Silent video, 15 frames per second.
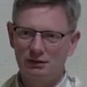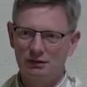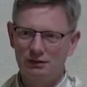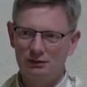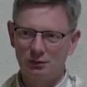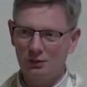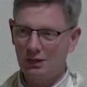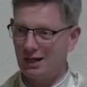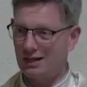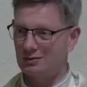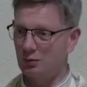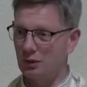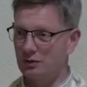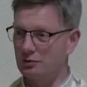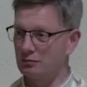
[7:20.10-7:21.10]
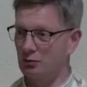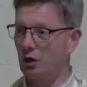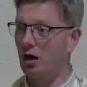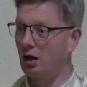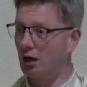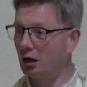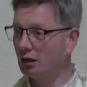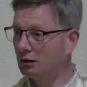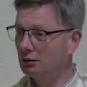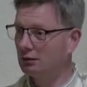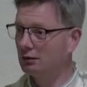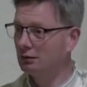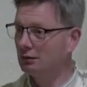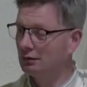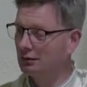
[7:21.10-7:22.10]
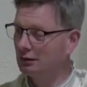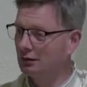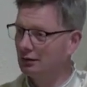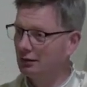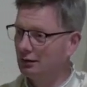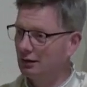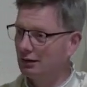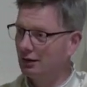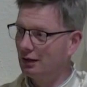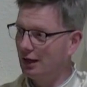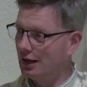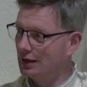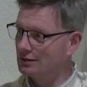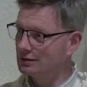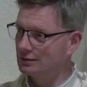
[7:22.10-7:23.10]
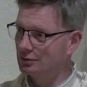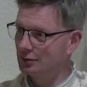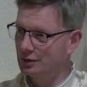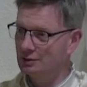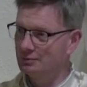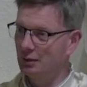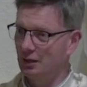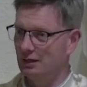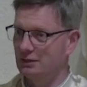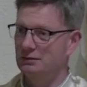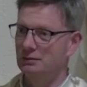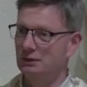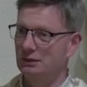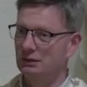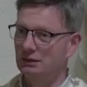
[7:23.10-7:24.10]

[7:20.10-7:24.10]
Don't ask what's wrong, ask what's possible."